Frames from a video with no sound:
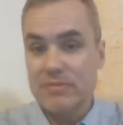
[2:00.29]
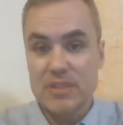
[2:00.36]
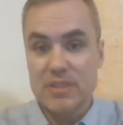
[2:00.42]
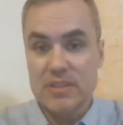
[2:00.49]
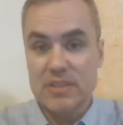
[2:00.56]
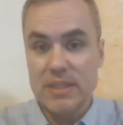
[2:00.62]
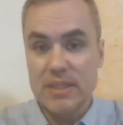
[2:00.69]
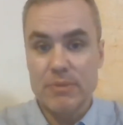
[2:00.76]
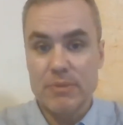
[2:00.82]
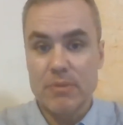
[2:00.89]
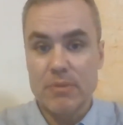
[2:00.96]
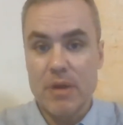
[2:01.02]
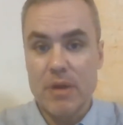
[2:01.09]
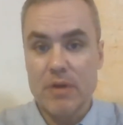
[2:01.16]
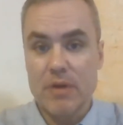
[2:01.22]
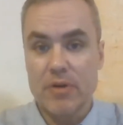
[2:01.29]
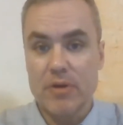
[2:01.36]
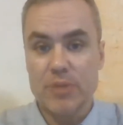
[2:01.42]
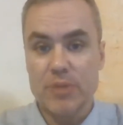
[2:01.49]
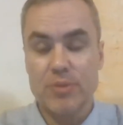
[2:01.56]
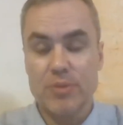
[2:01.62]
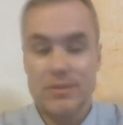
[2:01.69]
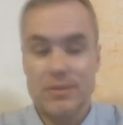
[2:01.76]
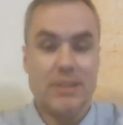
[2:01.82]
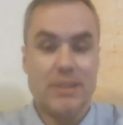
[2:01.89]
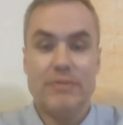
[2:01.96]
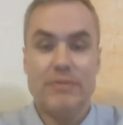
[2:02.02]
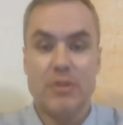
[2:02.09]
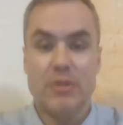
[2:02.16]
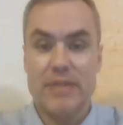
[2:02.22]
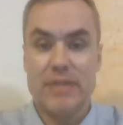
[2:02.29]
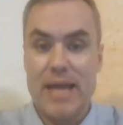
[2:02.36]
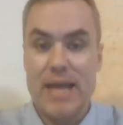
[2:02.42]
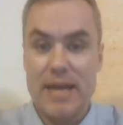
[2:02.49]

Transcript: six centimeter myocardial bridge, didn't even know they